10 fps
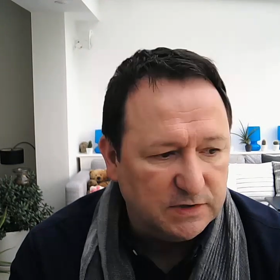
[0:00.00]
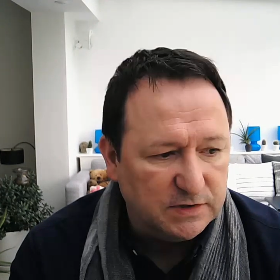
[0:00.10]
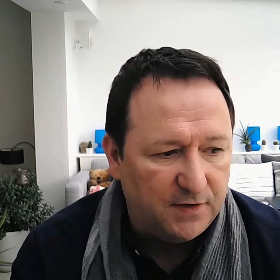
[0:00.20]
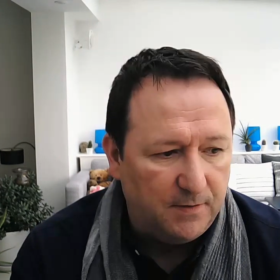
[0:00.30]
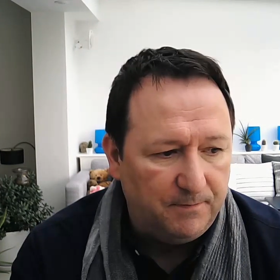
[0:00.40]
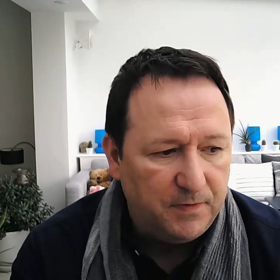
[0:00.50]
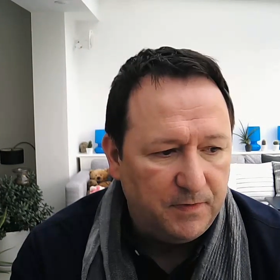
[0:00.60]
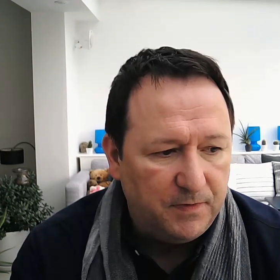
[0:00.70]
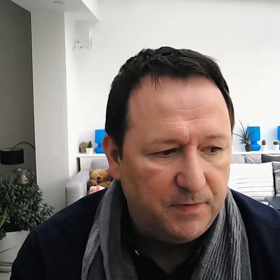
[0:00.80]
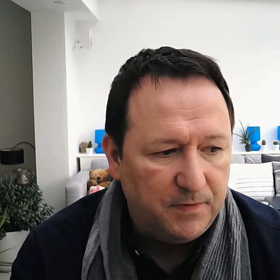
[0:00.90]
of them.
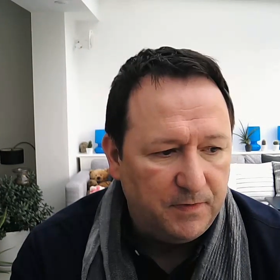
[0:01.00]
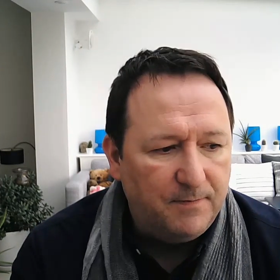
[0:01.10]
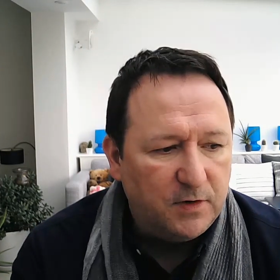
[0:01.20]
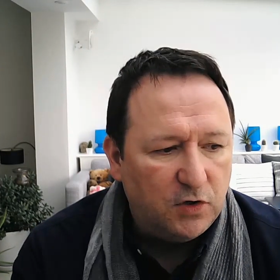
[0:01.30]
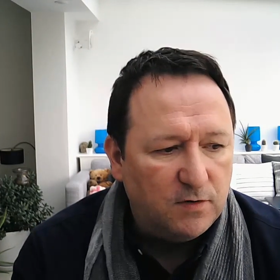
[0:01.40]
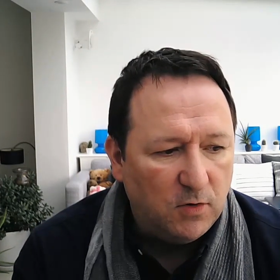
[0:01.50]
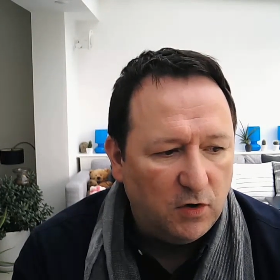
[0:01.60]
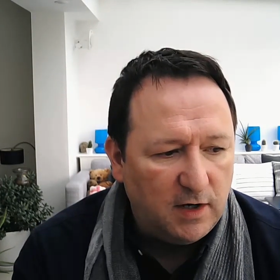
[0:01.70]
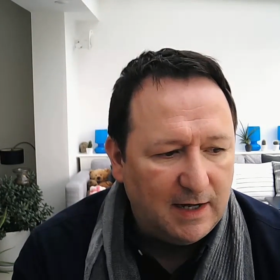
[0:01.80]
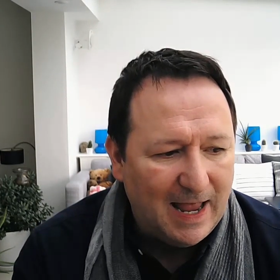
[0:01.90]
Good
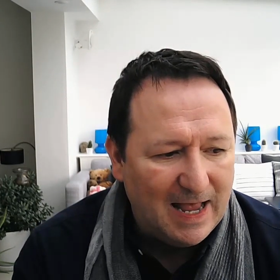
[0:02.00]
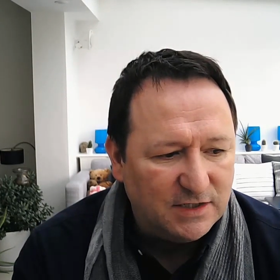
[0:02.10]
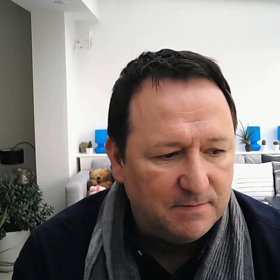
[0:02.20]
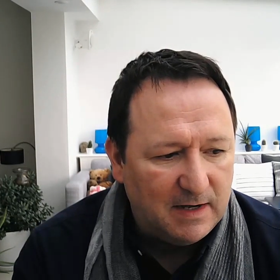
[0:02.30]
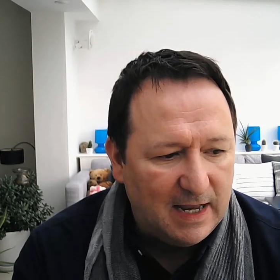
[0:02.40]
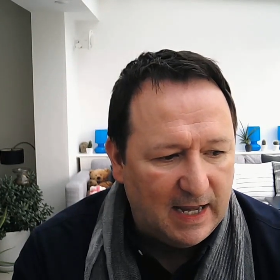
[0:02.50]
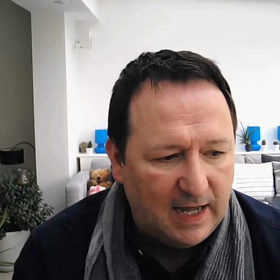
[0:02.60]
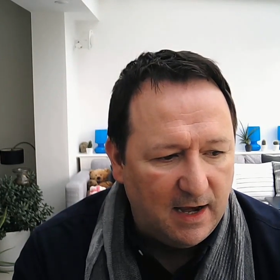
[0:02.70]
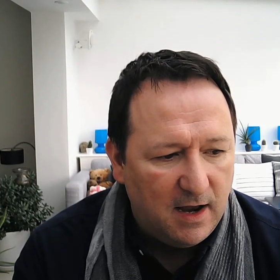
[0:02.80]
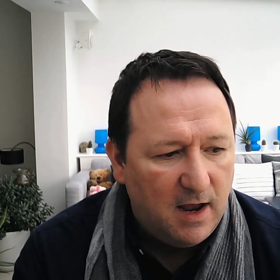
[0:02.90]
morning, Adam
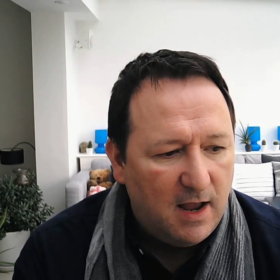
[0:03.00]
Lee.